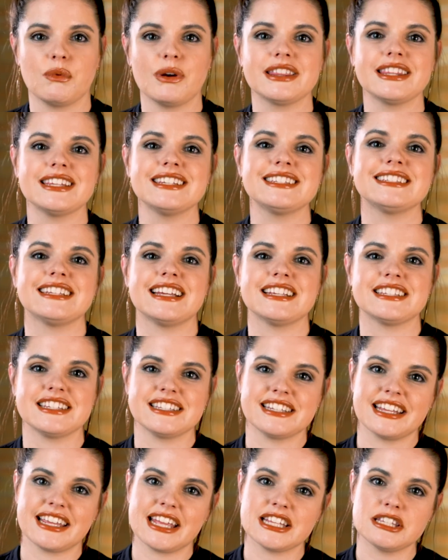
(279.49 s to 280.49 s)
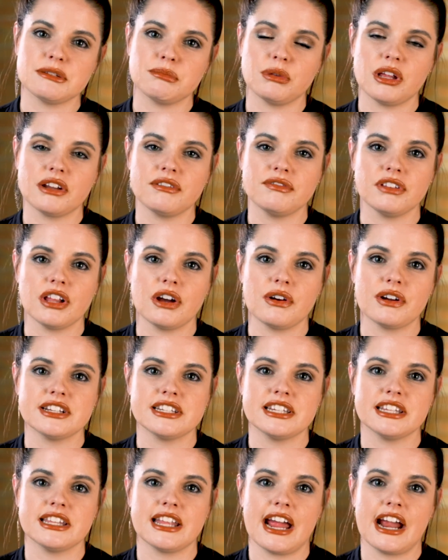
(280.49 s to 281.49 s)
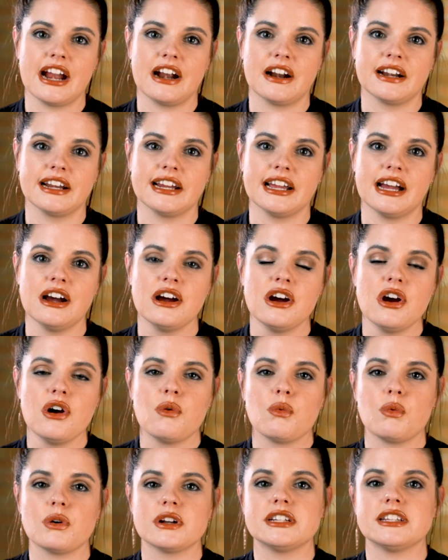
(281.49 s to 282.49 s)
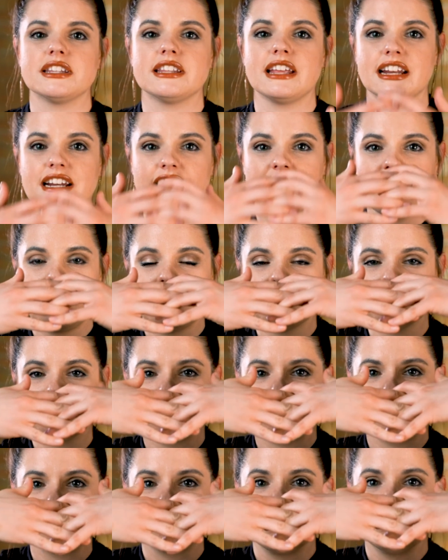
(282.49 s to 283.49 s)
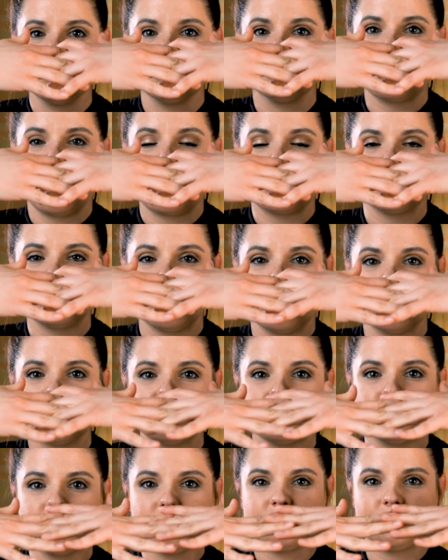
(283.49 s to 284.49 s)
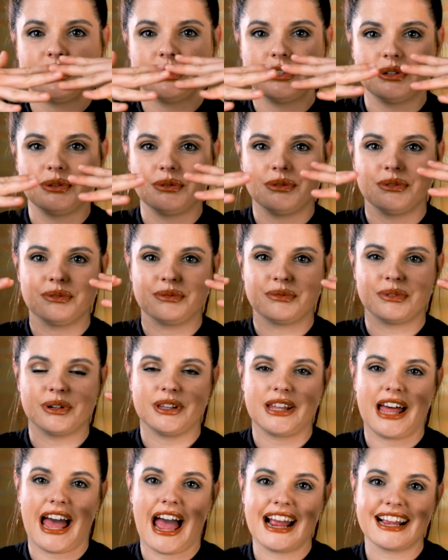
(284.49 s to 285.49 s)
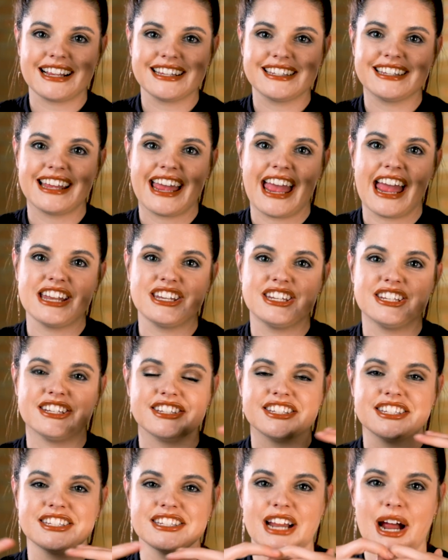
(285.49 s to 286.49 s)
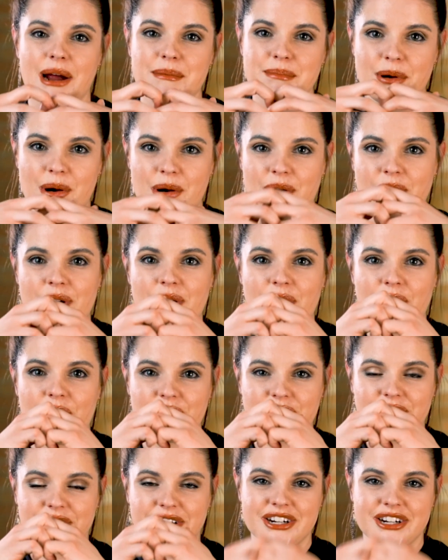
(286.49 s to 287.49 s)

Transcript: What this does is it gets blood flow into the area, which then causes that nodule to relax and to stop over